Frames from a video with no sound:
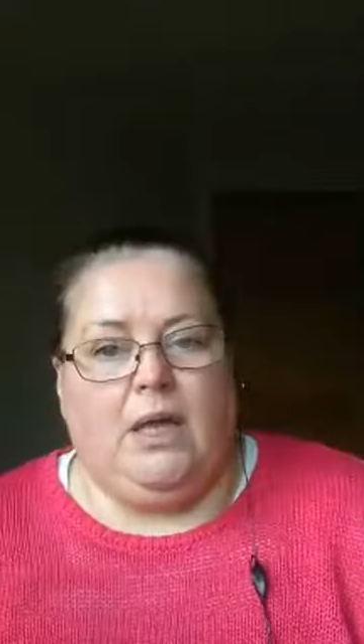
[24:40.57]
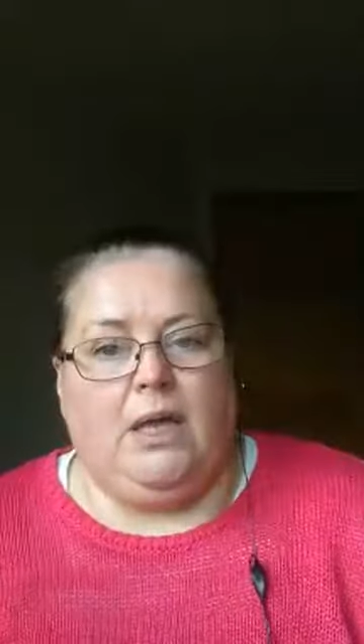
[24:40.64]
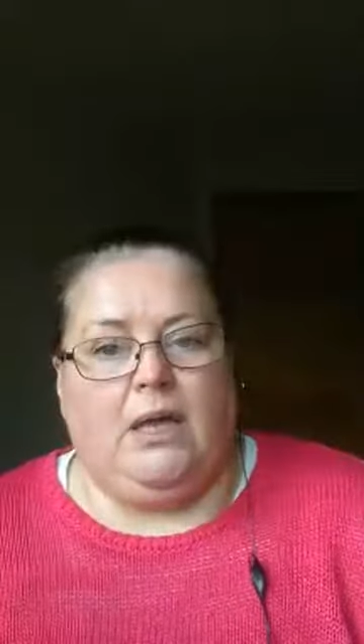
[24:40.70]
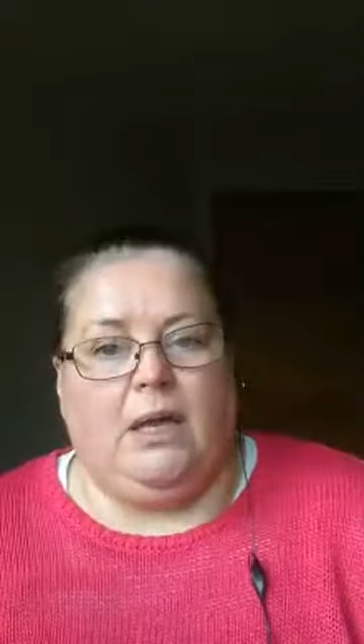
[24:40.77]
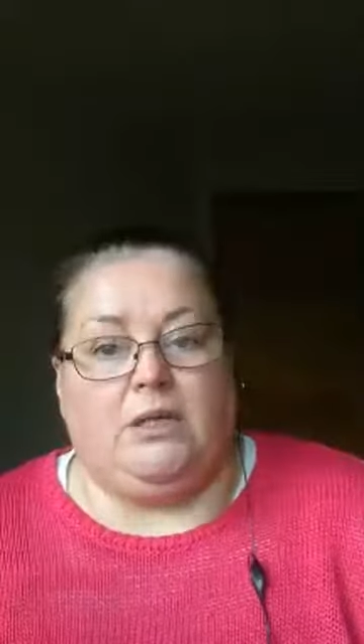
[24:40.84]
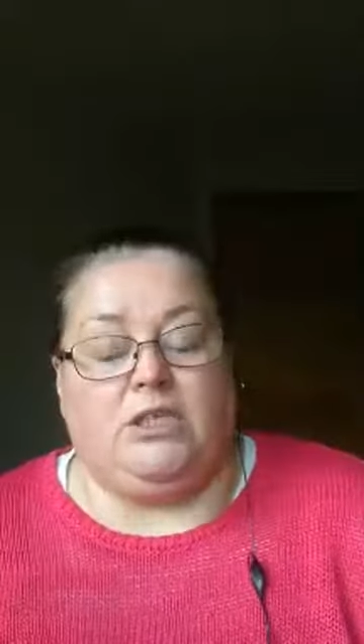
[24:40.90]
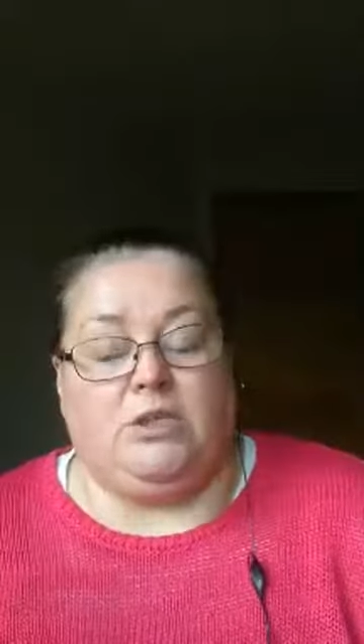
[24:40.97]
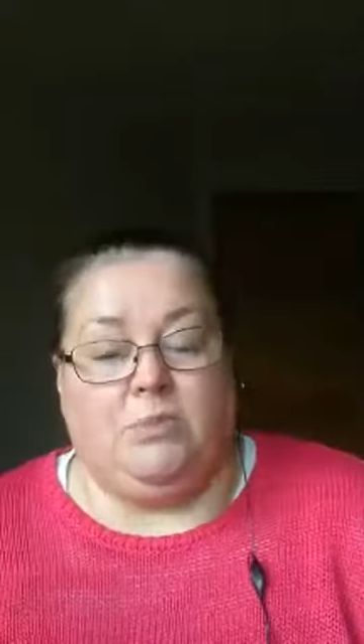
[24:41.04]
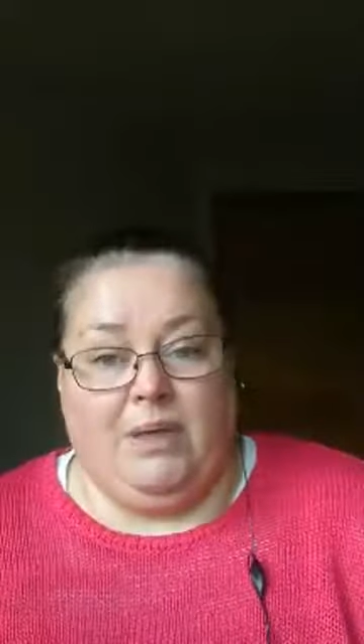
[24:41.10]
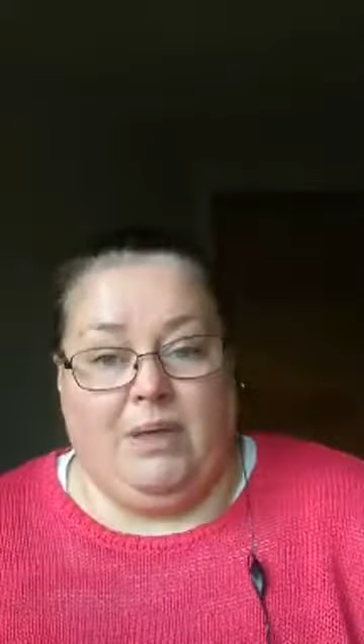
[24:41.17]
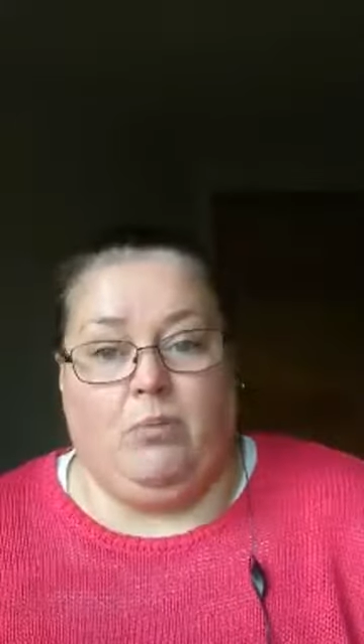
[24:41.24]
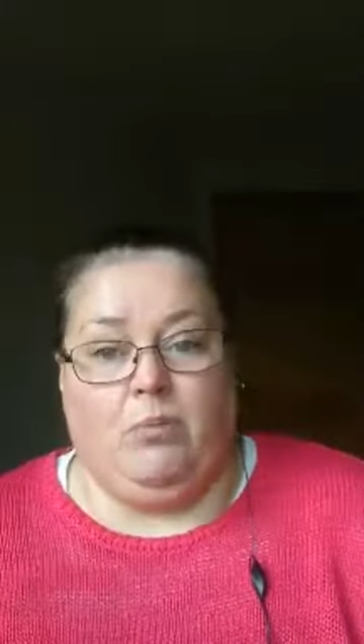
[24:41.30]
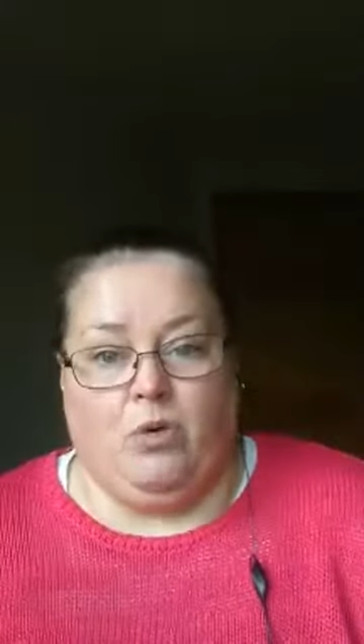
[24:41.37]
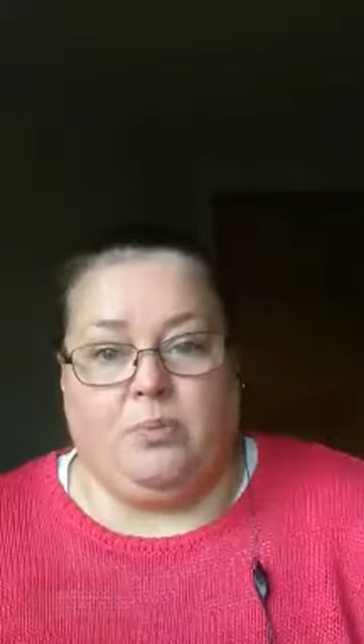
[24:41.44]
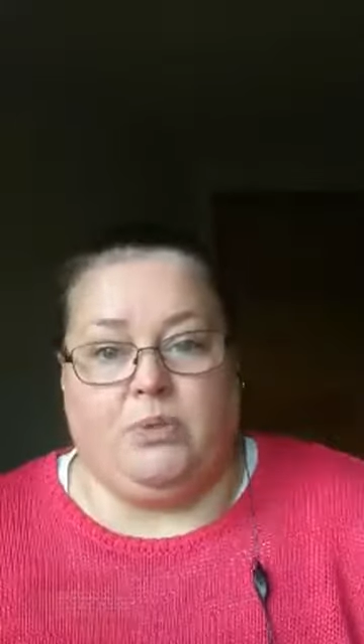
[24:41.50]
to be
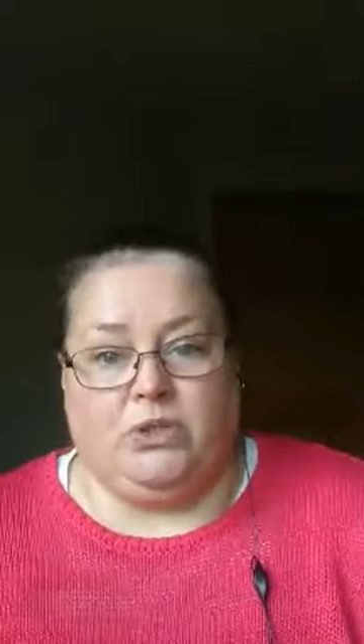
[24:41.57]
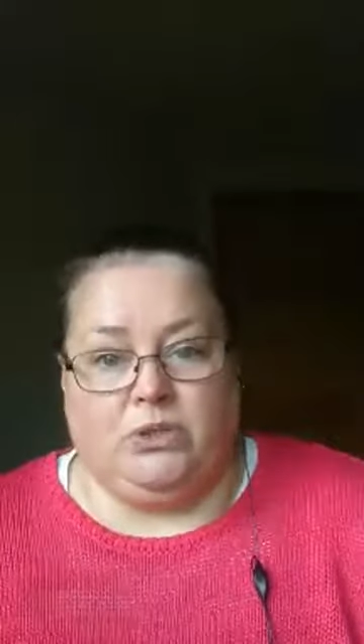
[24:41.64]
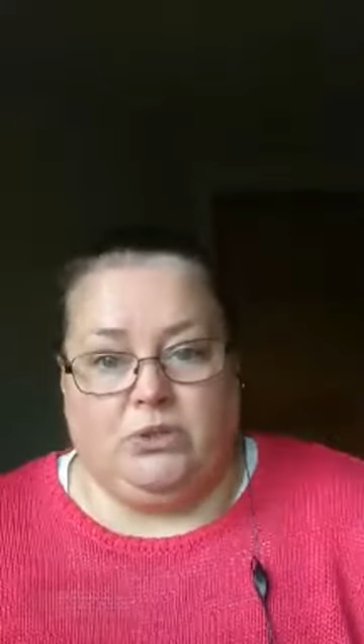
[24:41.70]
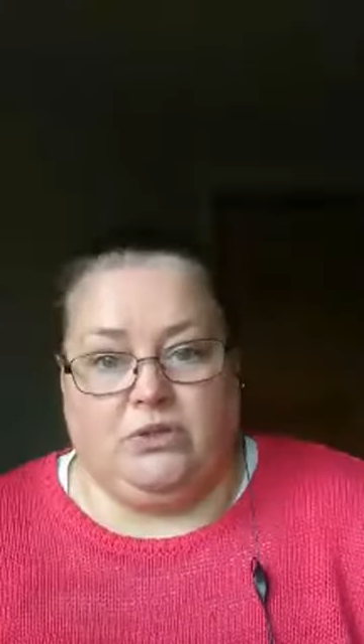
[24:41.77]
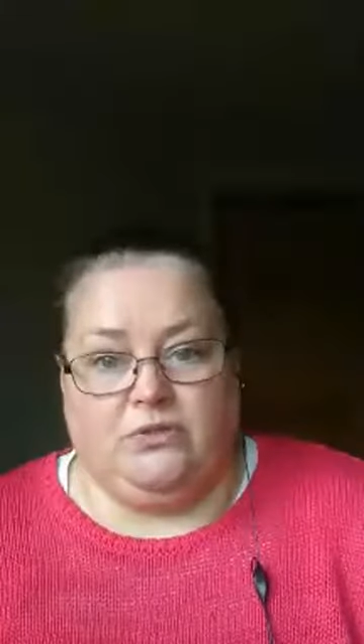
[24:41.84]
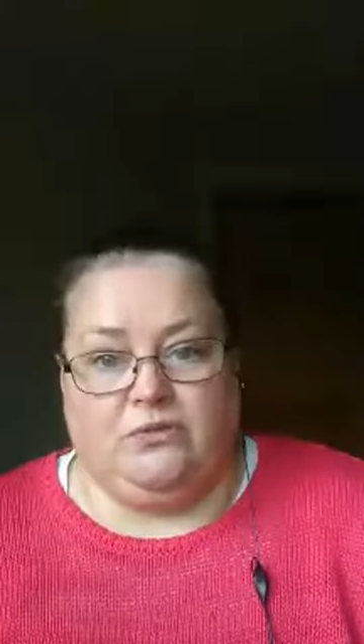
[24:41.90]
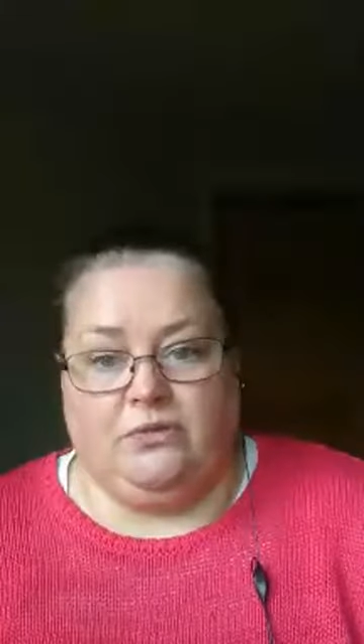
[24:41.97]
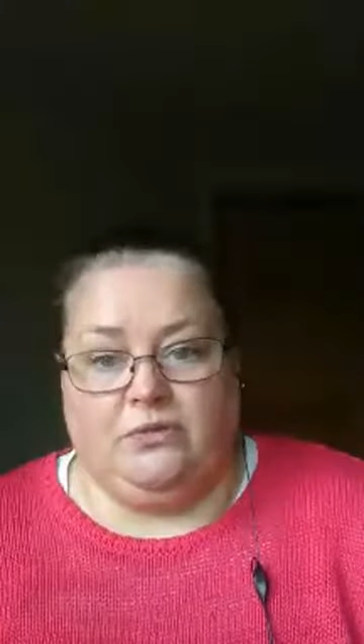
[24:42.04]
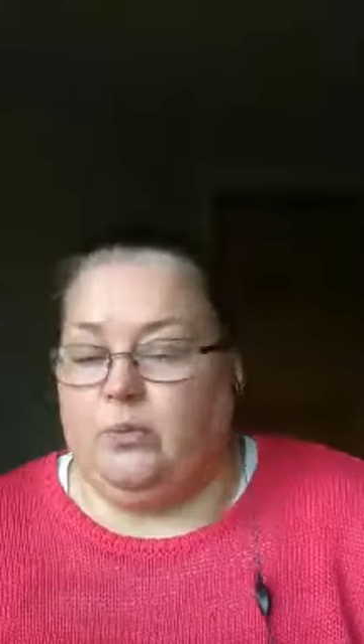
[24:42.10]
more productive.